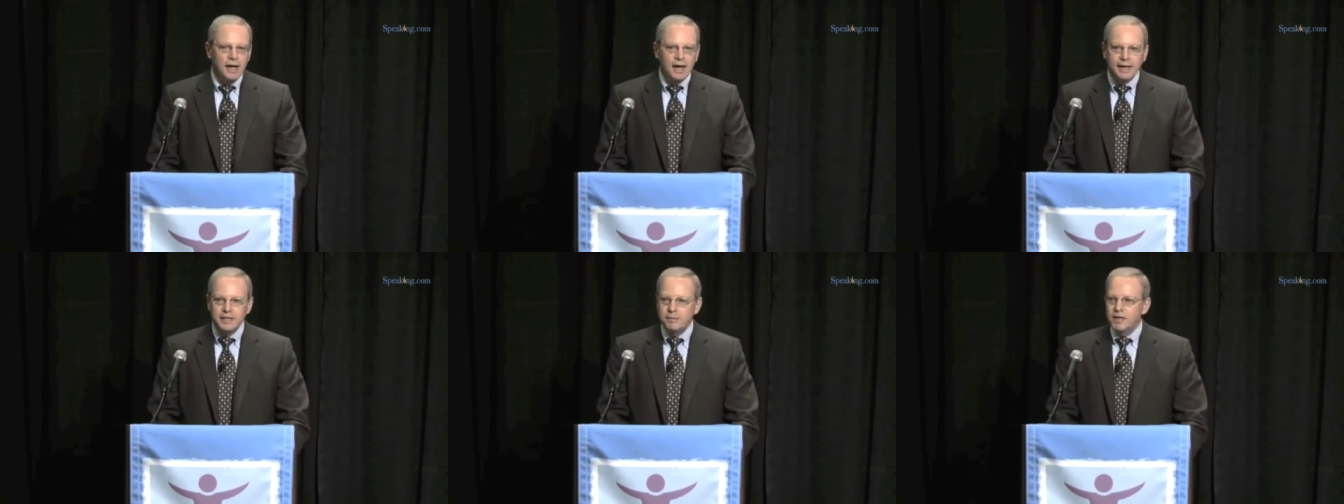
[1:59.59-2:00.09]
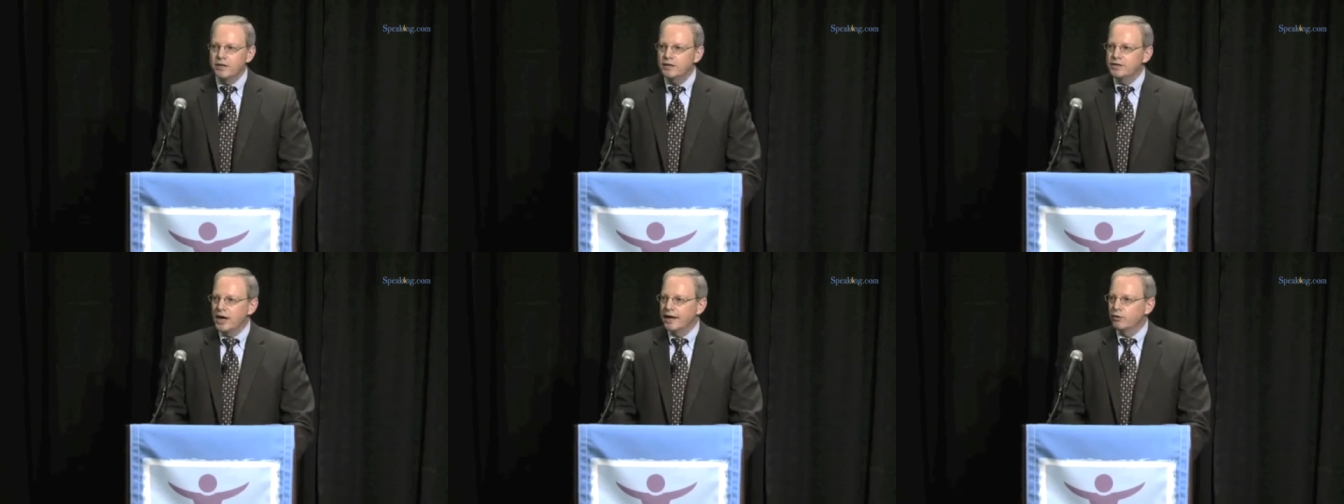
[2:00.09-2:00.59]
I did
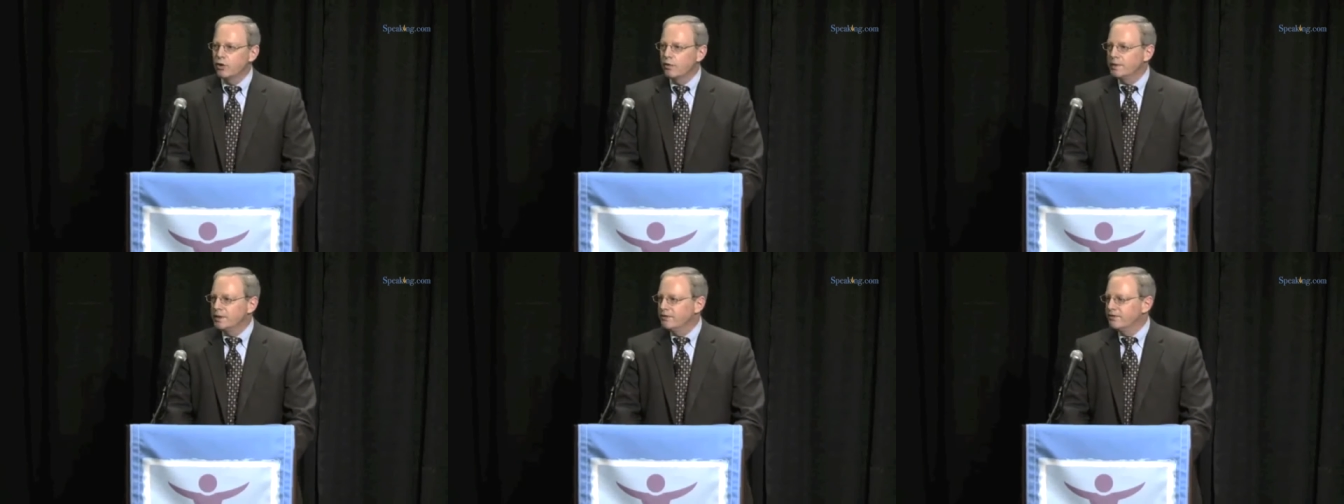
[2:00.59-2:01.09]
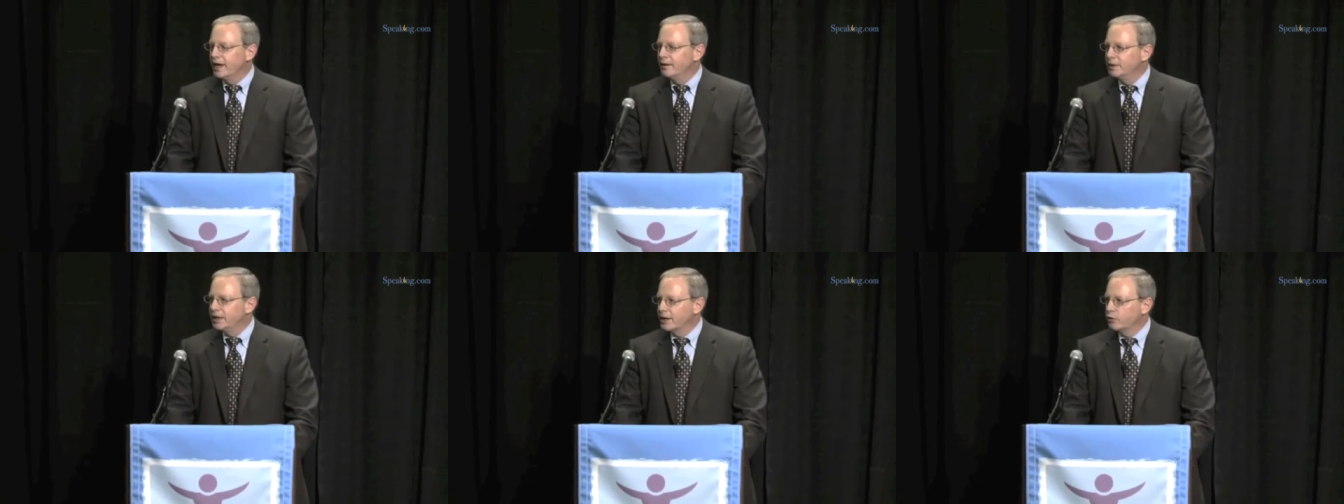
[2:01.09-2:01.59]
because I grew up in a
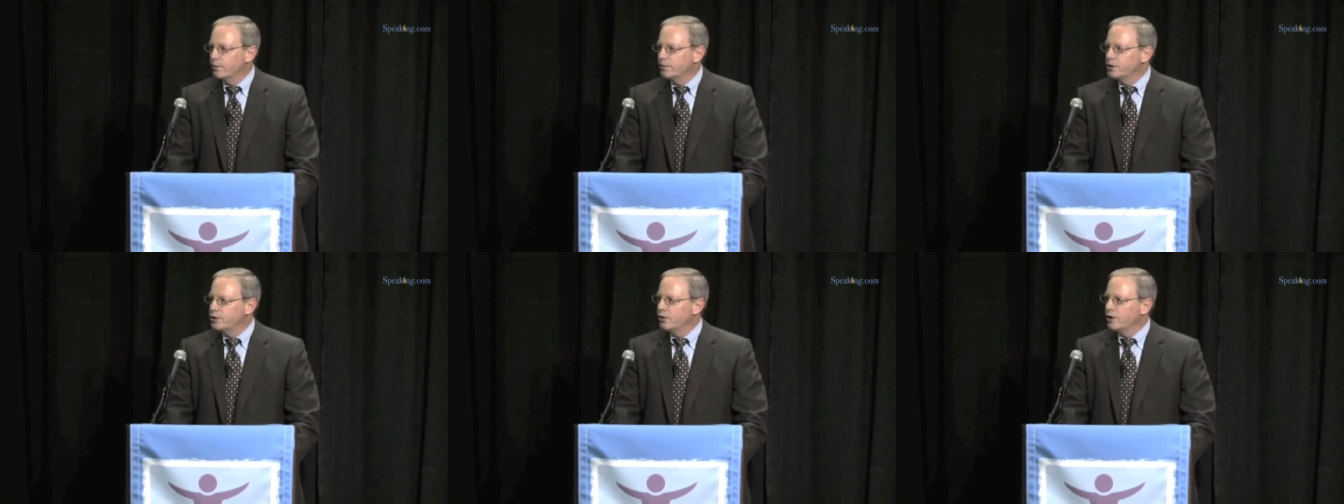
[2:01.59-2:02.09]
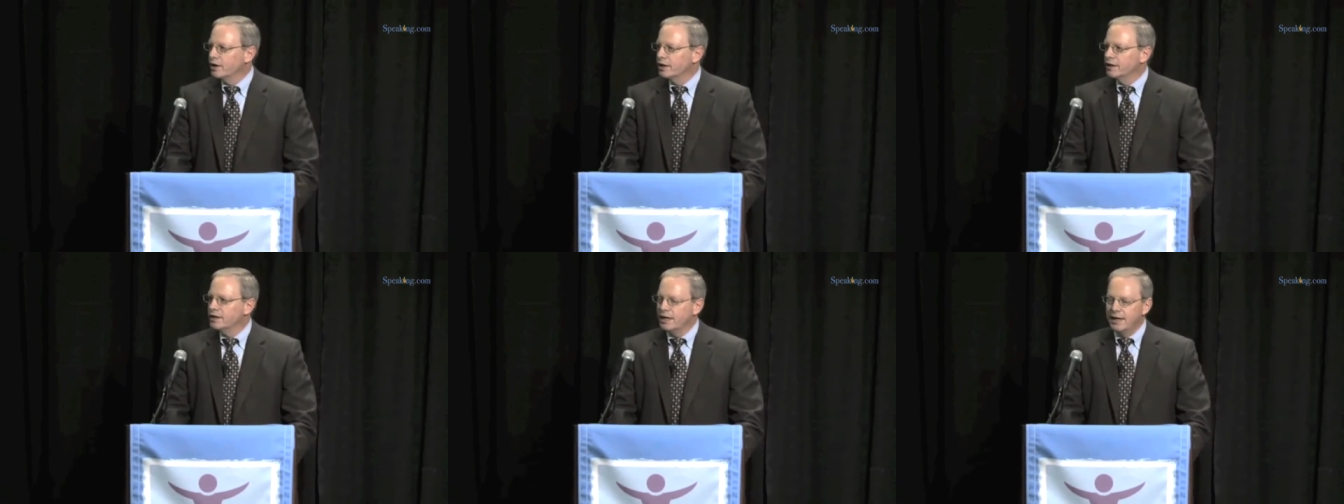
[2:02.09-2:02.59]
family, I grew up in New York, and